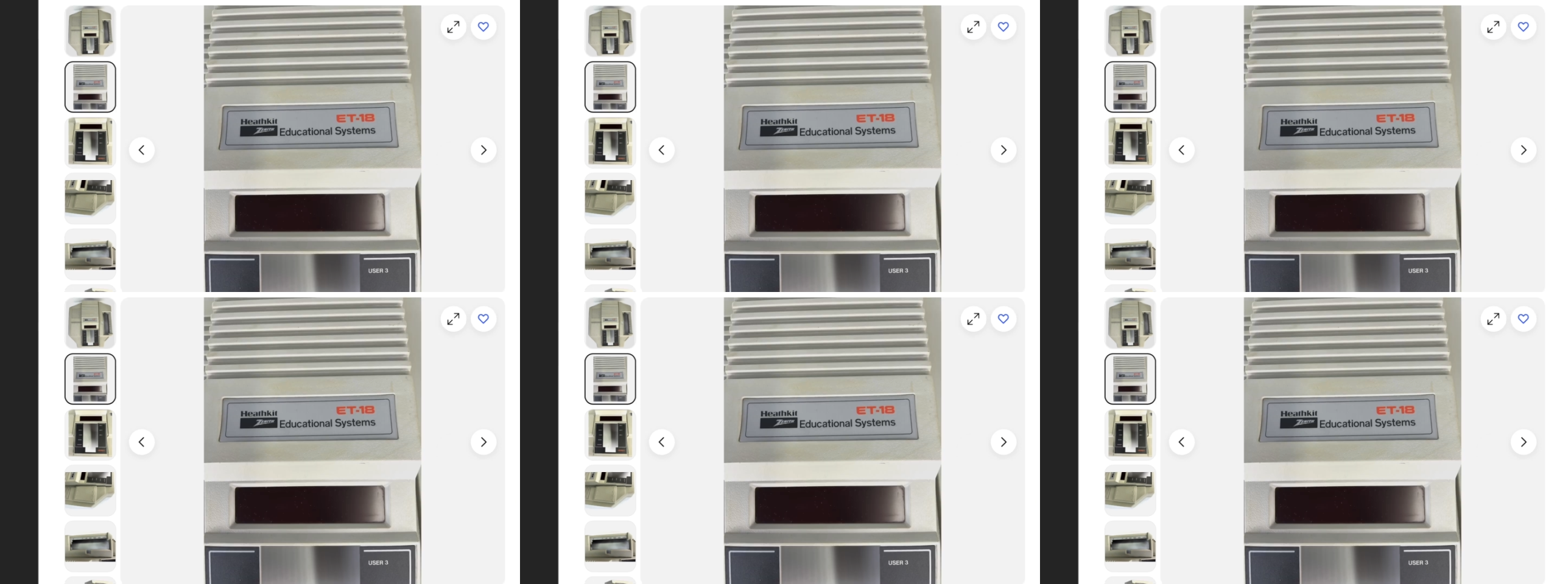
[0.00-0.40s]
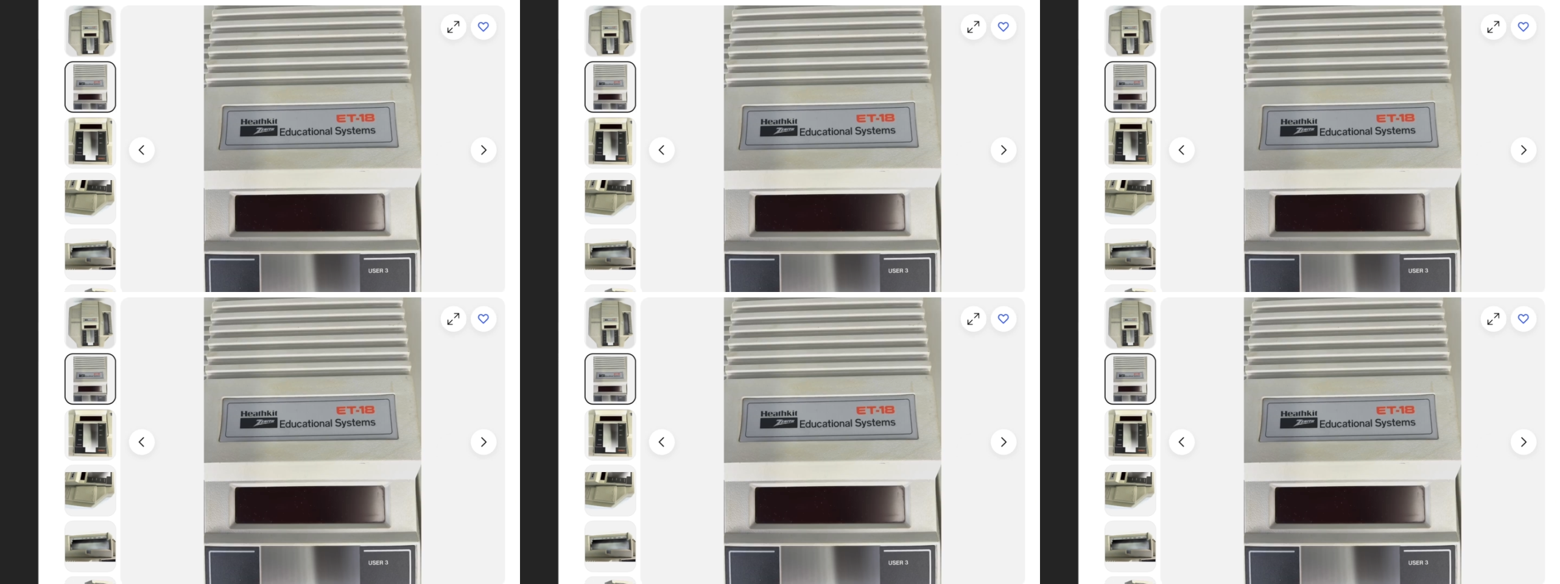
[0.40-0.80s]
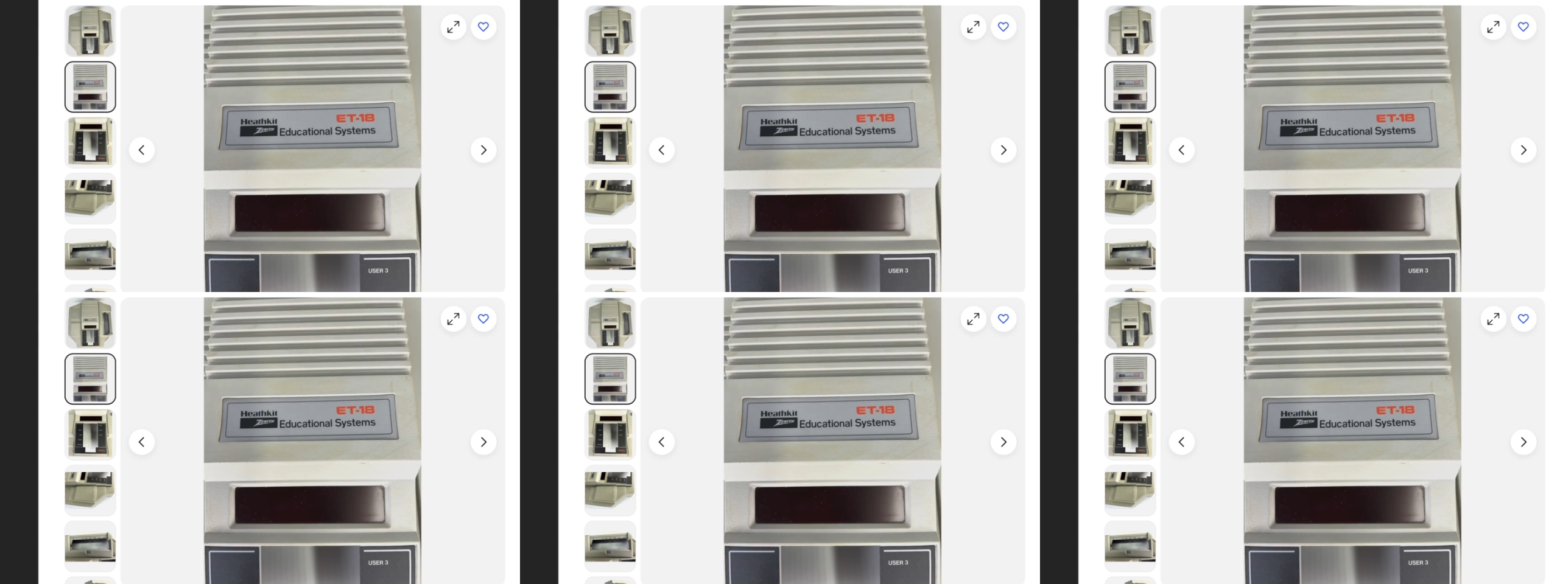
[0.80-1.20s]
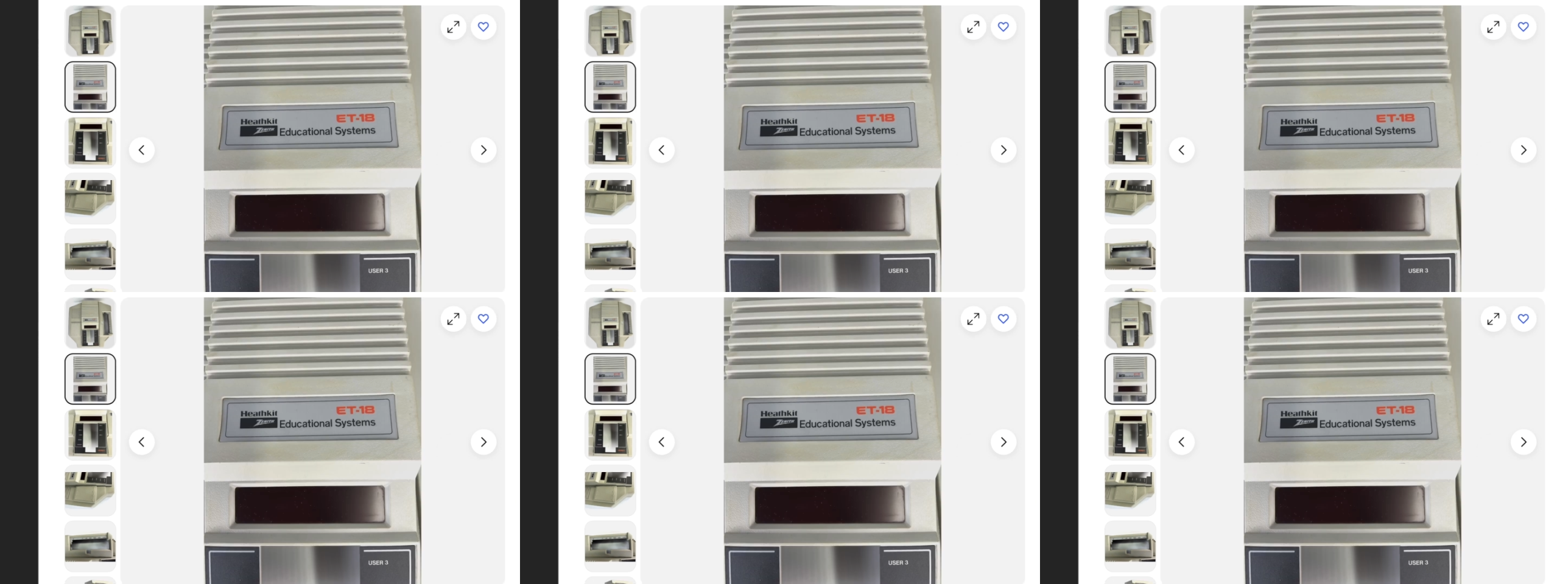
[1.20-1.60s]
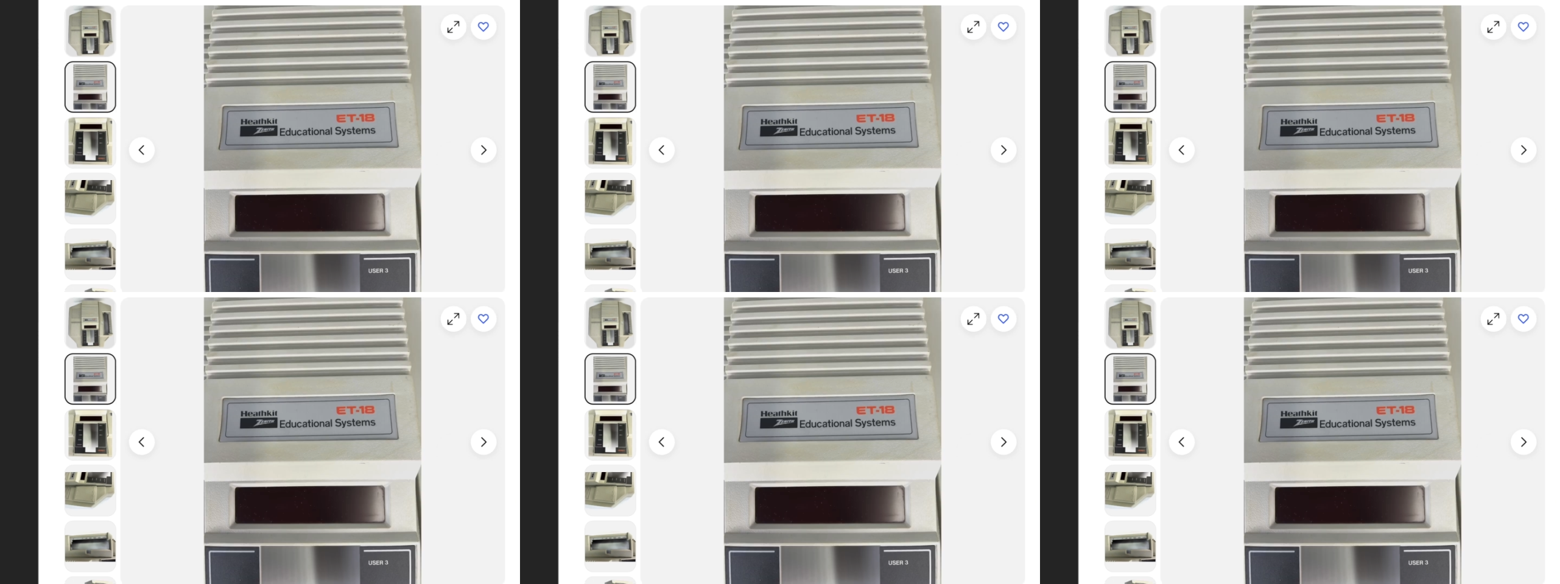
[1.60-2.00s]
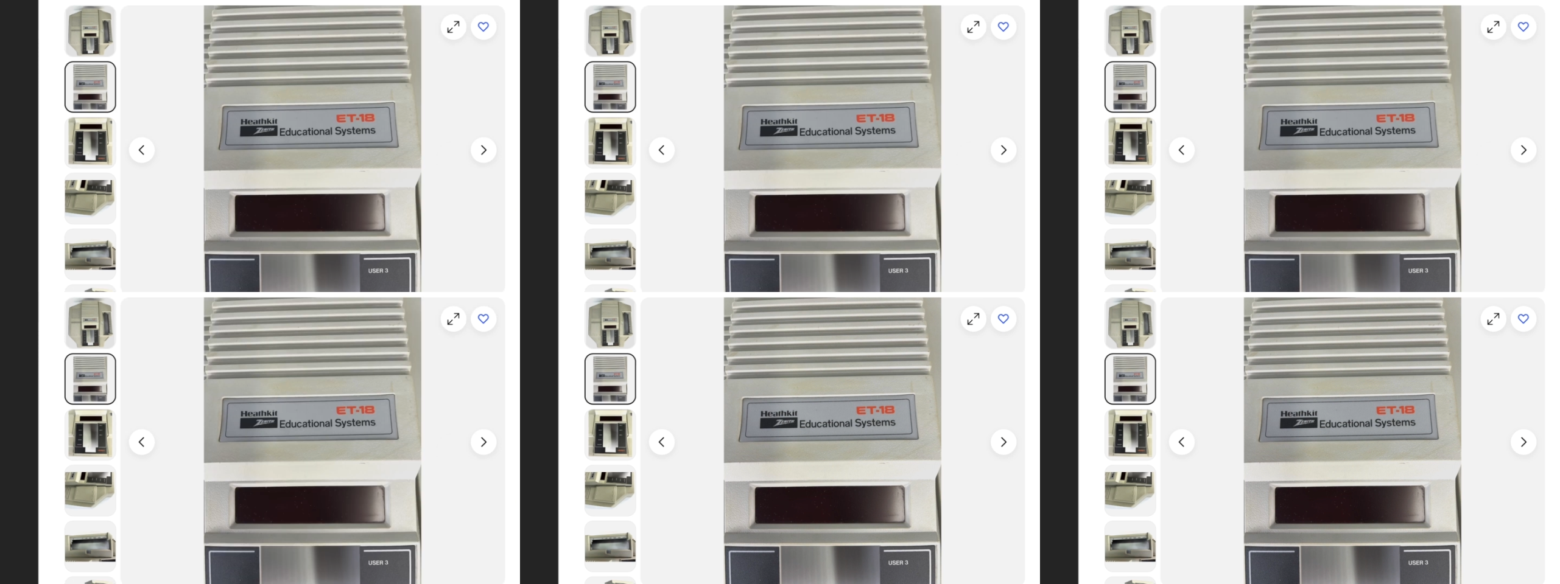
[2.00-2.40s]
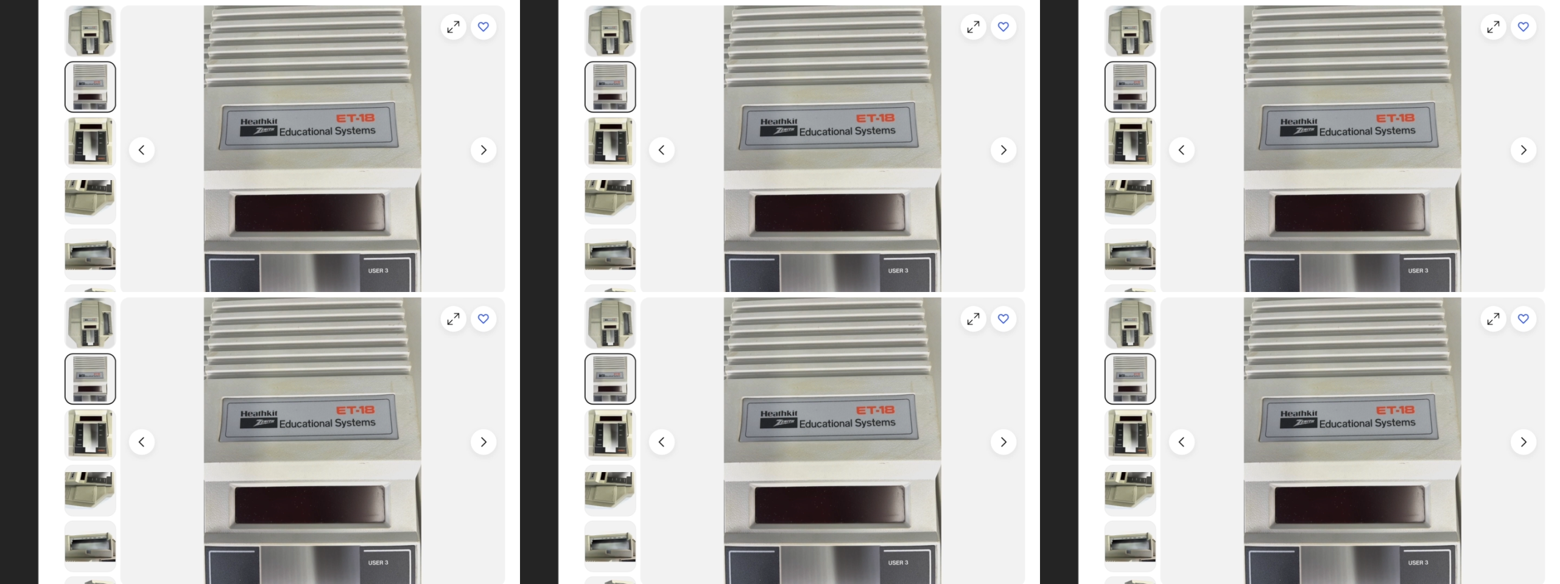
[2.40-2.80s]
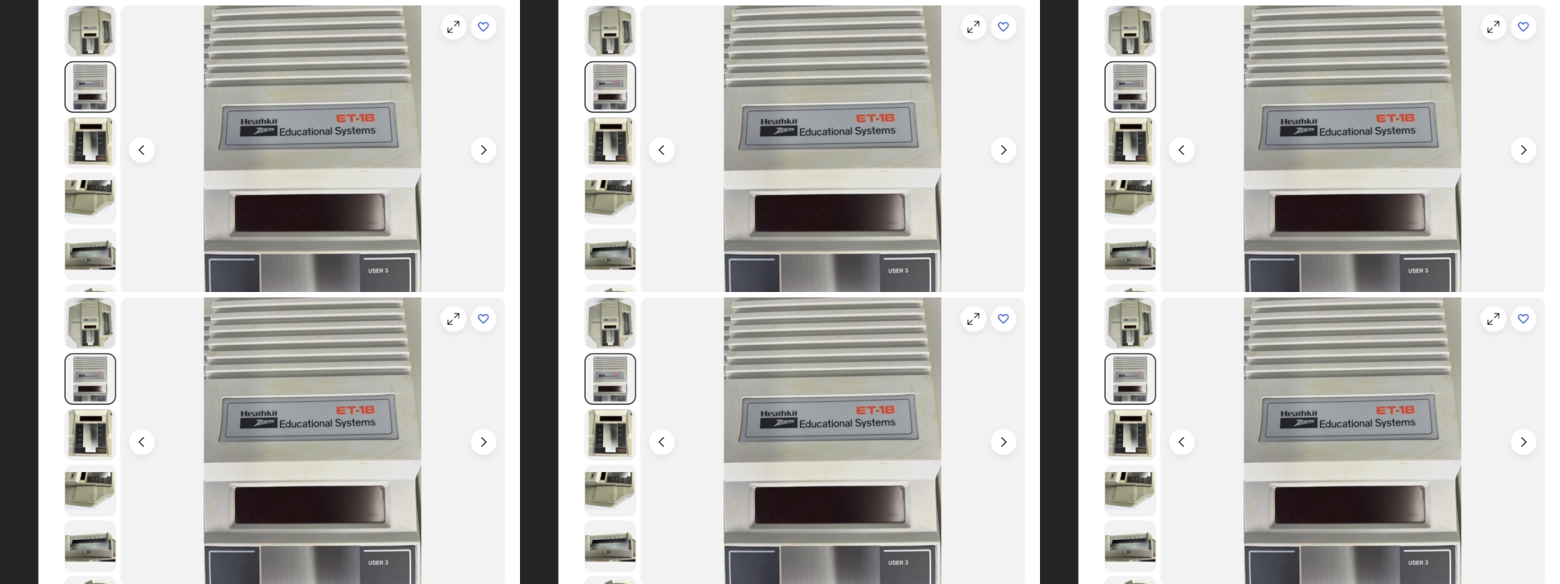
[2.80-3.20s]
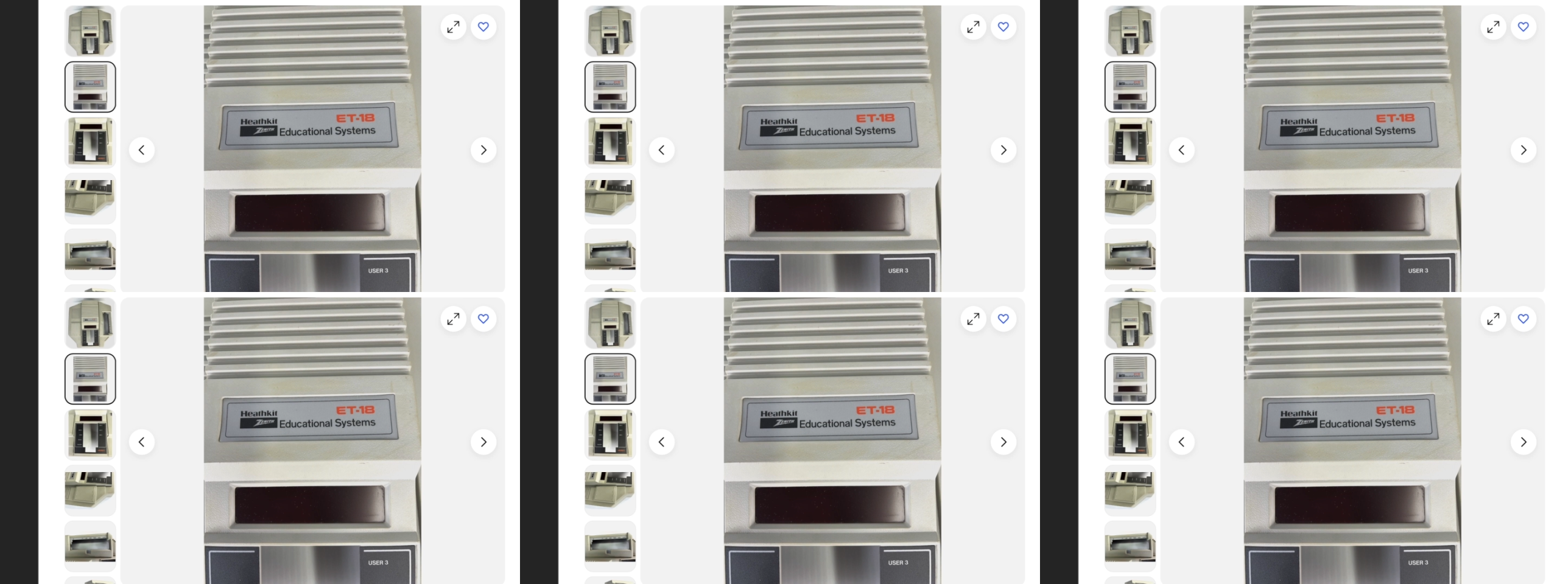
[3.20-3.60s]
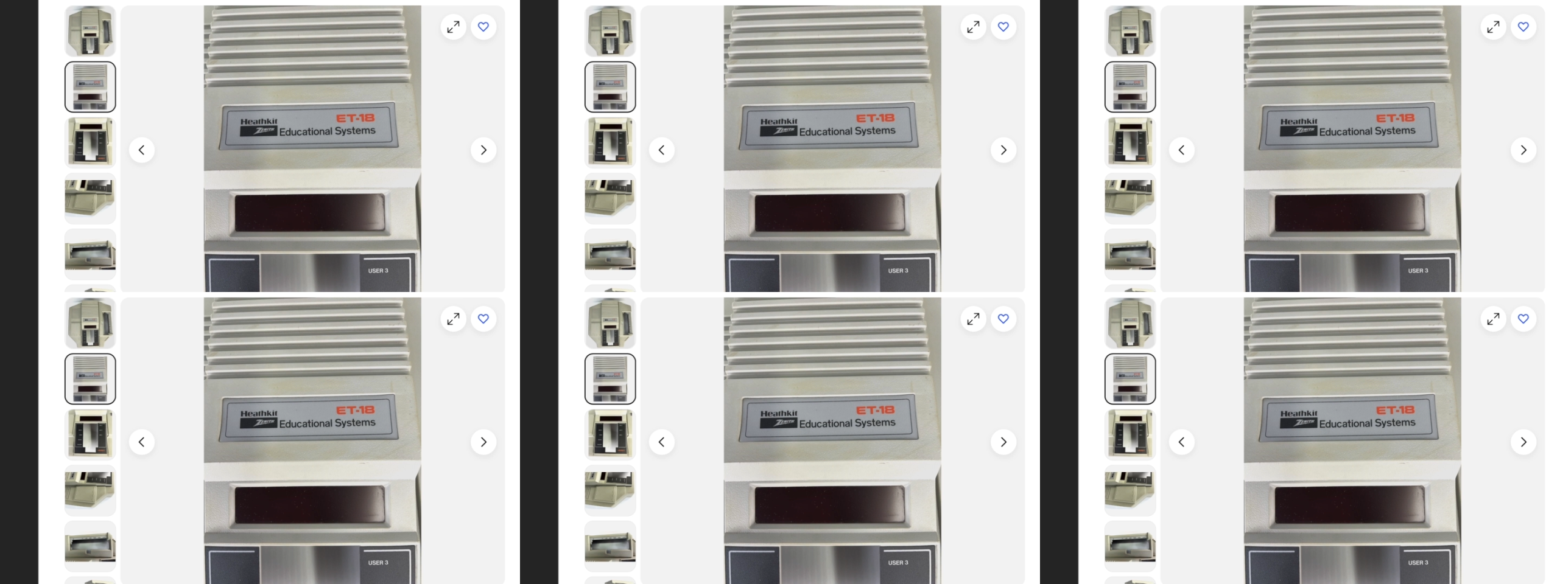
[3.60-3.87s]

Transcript: Nobody's mouth can be seen.